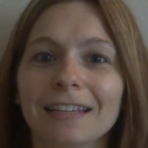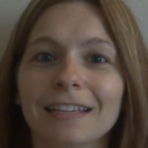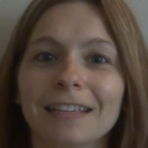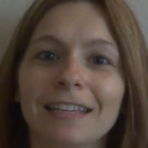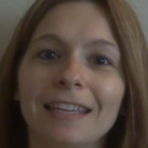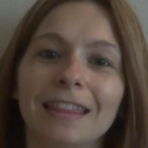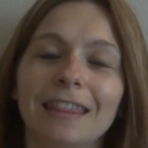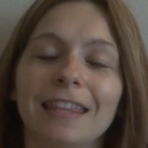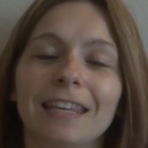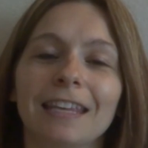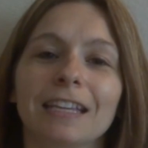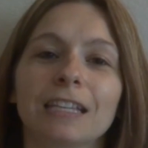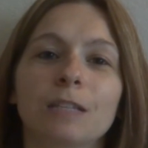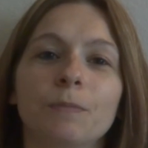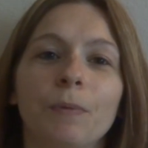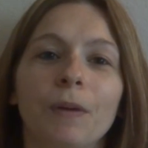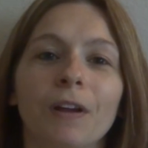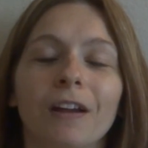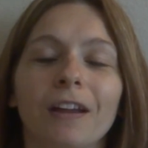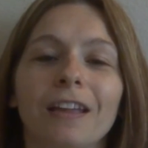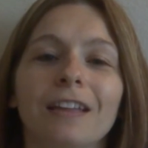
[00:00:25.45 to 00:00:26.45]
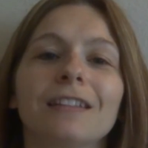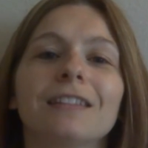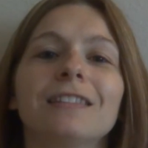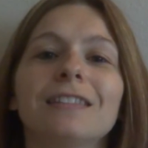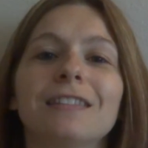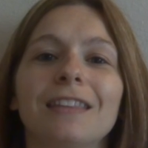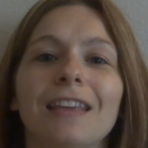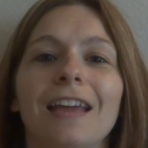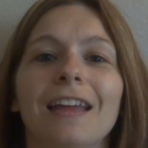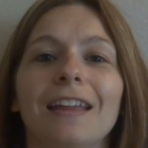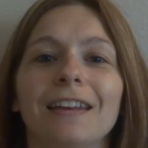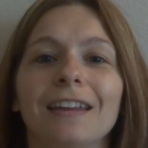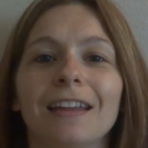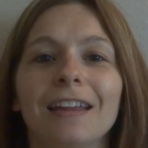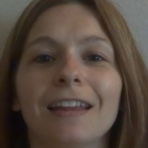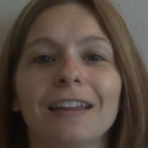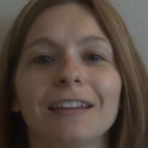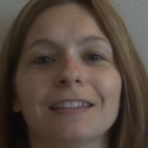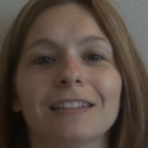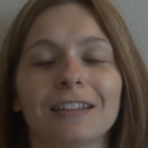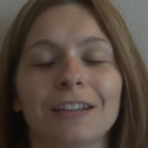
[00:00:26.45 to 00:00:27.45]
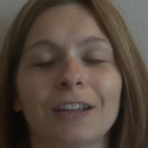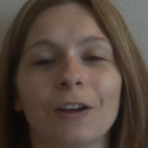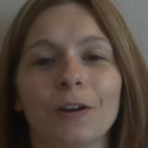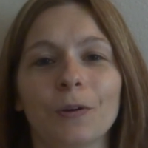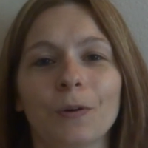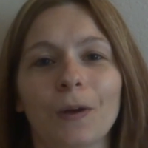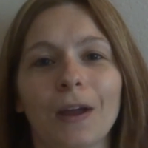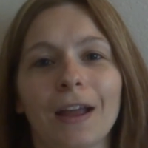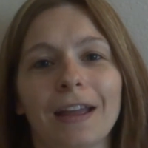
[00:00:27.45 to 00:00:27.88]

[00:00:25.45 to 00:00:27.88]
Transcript: get the experience than to go